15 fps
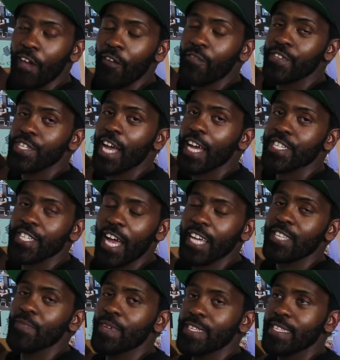If
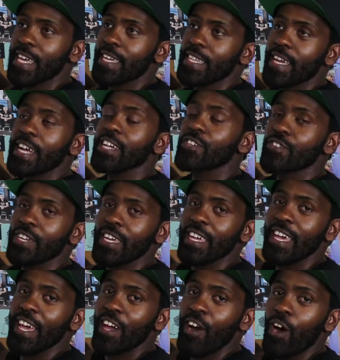shags means like the country
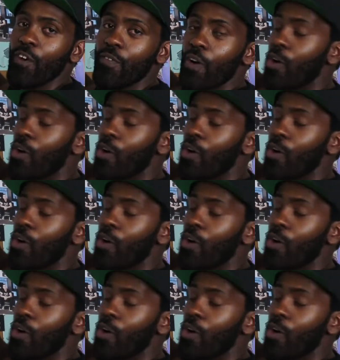of